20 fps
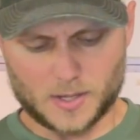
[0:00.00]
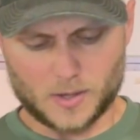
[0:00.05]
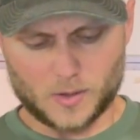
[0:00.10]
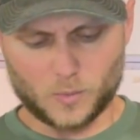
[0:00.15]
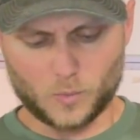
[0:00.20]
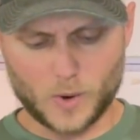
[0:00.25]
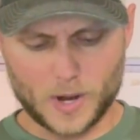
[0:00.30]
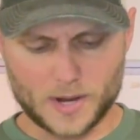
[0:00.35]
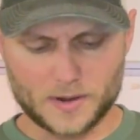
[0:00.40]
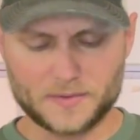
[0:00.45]

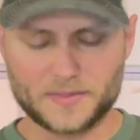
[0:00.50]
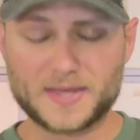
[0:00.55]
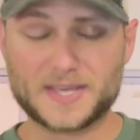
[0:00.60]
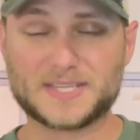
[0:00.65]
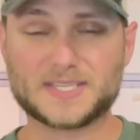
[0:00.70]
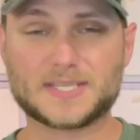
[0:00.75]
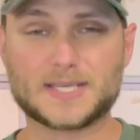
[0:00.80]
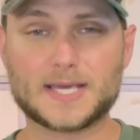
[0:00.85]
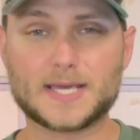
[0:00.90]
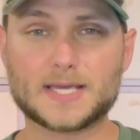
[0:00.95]
Where
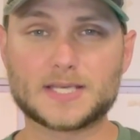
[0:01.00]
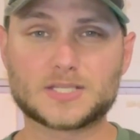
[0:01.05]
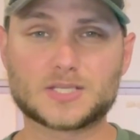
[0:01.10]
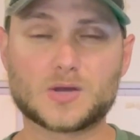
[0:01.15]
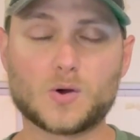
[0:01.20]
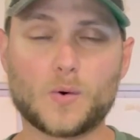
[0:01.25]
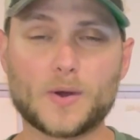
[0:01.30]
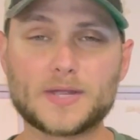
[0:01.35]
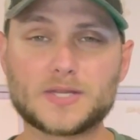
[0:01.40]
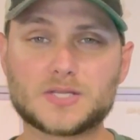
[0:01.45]
this is
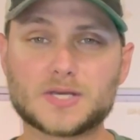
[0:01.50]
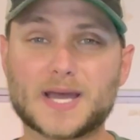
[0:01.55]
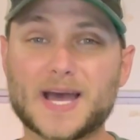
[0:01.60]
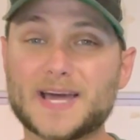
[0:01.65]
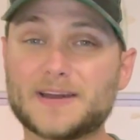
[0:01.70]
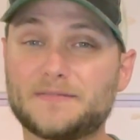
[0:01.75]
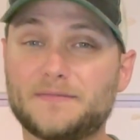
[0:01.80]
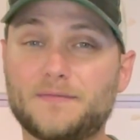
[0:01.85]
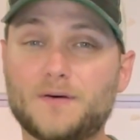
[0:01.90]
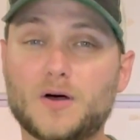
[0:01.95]
going to
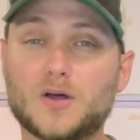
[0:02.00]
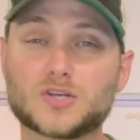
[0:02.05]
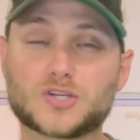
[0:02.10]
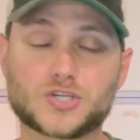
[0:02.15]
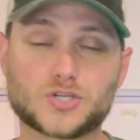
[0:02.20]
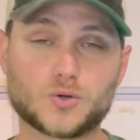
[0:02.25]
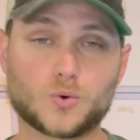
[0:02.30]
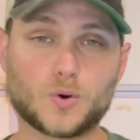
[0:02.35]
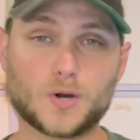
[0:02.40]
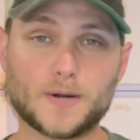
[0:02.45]
kind of fall
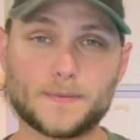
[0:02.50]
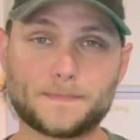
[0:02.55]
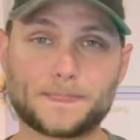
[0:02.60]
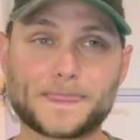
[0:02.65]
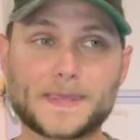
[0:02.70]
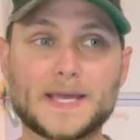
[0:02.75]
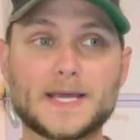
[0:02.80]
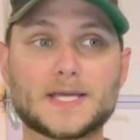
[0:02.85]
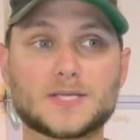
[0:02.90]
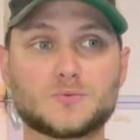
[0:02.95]
short
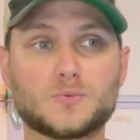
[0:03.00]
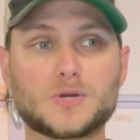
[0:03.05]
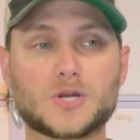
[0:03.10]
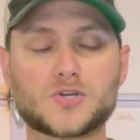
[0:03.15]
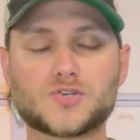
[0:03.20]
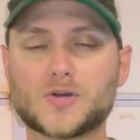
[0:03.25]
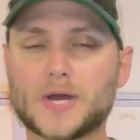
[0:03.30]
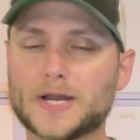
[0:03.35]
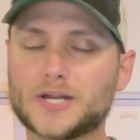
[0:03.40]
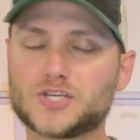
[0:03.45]
is when you're
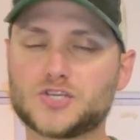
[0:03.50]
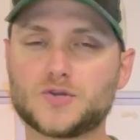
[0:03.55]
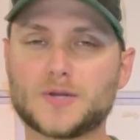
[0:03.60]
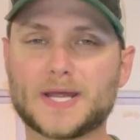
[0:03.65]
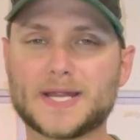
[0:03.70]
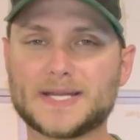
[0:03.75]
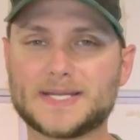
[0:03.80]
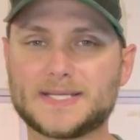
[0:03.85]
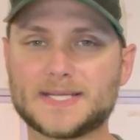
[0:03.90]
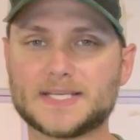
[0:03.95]
trying to shoot
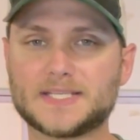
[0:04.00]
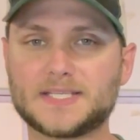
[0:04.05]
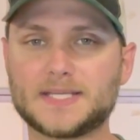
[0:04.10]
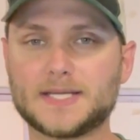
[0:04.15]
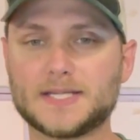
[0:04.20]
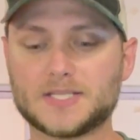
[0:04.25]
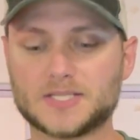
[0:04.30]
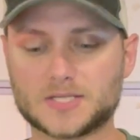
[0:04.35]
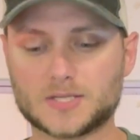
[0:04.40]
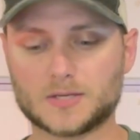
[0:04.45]
at
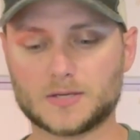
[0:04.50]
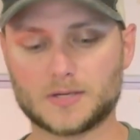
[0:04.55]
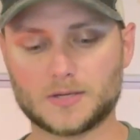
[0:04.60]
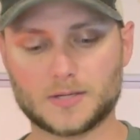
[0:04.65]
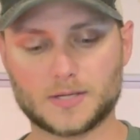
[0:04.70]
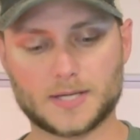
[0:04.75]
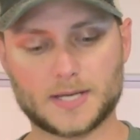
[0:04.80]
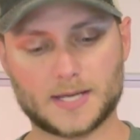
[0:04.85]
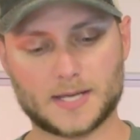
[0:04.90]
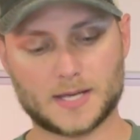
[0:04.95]
distance.
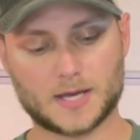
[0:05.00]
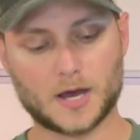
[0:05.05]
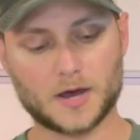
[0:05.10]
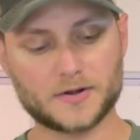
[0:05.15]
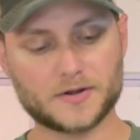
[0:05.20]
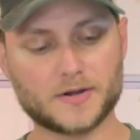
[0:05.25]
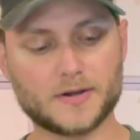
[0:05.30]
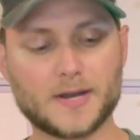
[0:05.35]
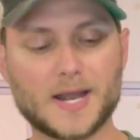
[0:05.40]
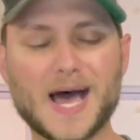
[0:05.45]

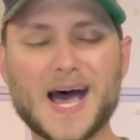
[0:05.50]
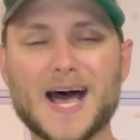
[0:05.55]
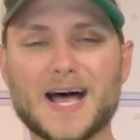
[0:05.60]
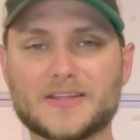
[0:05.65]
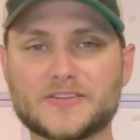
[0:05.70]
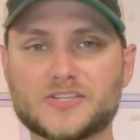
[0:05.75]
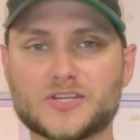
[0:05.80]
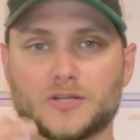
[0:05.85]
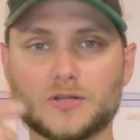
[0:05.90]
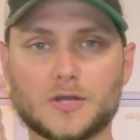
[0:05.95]
Under
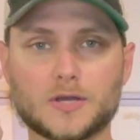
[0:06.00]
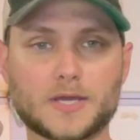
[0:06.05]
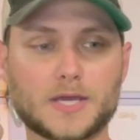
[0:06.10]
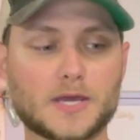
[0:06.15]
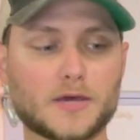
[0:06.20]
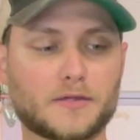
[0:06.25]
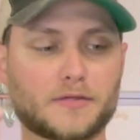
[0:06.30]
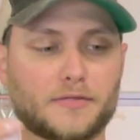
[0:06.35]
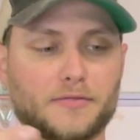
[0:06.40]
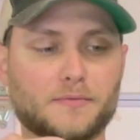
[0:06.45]
nods, you're
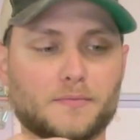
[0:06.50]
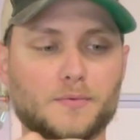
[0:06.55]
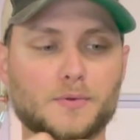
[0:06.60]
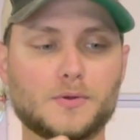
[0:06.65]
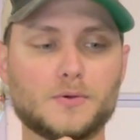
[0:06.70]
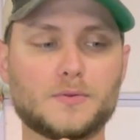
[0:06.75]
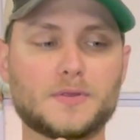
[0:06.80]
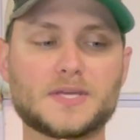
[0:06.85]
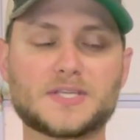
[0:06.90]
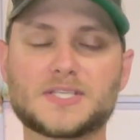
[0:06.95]
looking
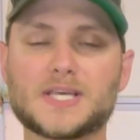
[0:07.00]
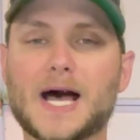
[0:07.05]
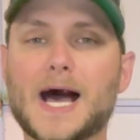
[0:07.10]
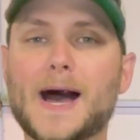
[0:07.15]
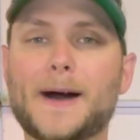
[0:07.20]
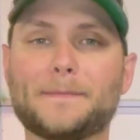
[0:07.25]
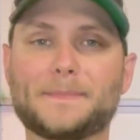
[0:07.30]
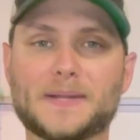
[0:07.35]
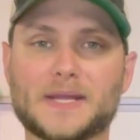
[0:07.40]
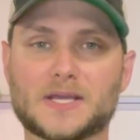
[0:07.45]
through this
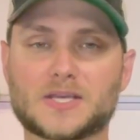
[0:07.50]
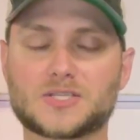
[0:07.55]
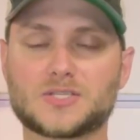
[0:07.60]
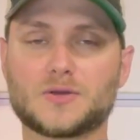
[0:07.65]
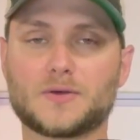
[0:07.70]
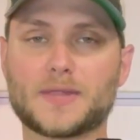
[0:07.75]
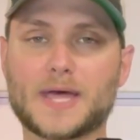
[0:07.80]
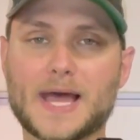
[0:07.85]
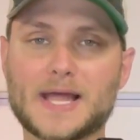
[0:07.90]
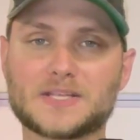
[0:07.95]
optic.
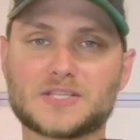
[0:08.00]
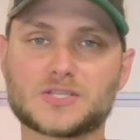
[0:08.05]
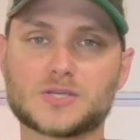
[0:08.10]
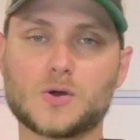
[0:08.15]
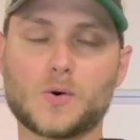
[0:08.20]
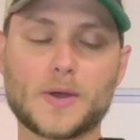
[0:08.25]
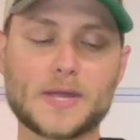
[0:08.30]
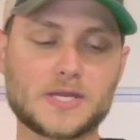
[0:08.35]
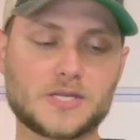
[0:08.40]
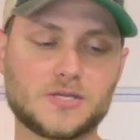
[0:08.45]
So that's
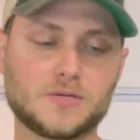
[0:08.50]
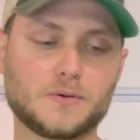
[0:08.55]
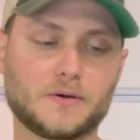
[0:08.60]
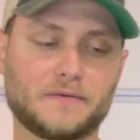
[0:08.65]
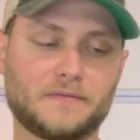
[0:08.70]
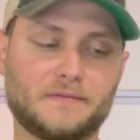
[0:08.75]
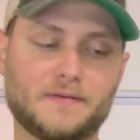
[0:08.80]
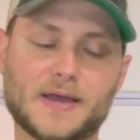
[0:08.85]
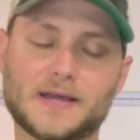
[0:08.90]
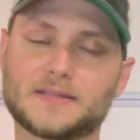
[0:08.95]
going to
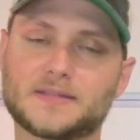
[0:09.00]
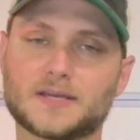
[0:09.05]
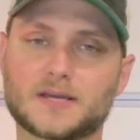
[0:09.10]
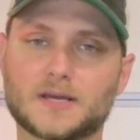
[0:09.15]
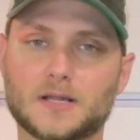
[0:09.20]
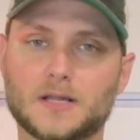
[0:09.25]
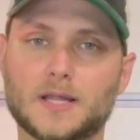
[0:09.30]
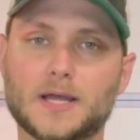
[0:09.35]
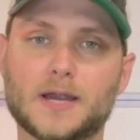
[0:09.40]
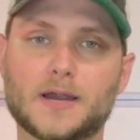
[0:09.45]
affect the
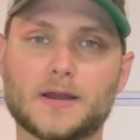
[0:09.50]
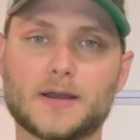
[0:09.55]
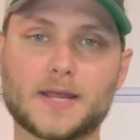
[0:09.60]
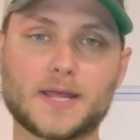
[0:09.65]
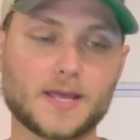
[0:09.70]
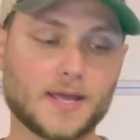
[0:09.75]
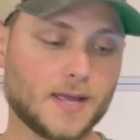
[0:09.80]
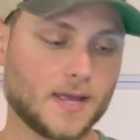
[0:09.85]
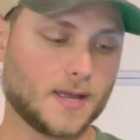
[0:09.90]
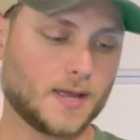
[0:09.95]
clarity